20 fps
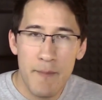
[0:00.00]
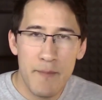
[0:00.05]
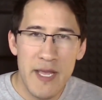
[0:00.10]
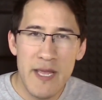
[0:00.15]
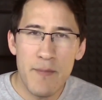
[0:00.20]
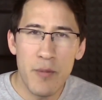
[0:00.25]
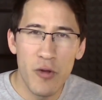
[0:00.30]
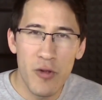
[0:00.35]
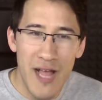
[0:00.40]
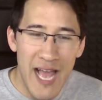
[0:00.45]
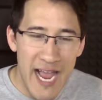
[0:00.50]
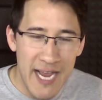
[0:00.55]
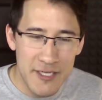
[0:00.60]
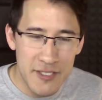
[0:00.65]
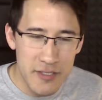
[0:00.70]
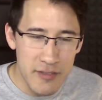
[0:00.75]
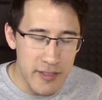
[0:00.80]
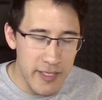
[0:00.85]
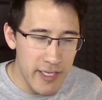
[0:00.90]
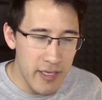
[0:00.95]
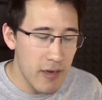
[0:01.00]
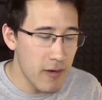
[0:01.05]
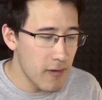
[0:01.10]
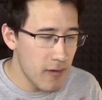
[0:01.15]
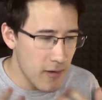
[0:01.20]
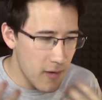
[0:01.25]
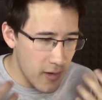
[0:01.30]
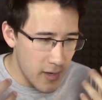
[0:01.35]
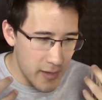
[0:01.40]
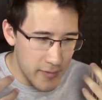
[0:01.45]
People actually,
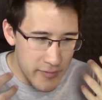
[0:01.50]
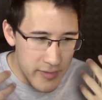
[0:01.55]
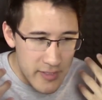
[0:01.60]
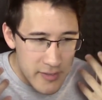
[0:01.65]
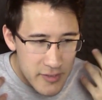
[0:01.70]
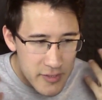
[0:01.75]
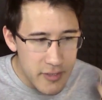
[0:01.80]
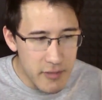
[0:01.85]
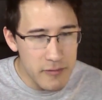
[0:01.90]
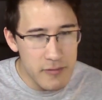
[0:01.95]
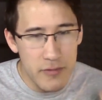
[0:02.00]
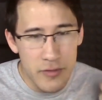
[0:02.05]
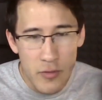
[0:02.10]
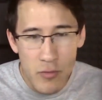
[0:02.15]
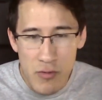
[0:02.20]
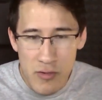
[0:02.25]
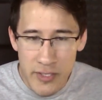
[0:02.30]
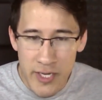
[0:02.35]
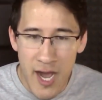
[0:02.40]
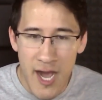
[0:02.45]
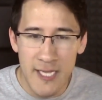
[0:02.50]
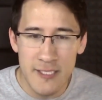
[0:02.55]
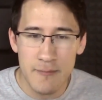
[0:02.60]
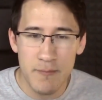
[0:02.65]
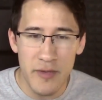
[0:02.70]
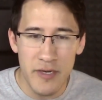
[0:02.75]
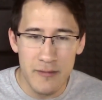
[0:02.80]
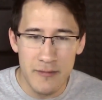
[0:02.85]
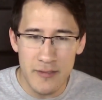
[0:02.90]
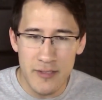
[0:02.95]
or er, uh, these children who are in
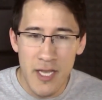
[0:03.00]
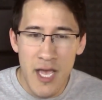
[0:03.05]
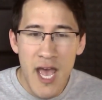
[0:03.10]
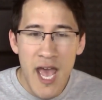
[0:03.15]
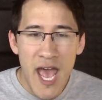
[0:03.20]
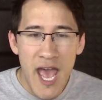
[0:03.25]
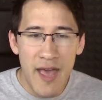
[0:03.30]
hospitals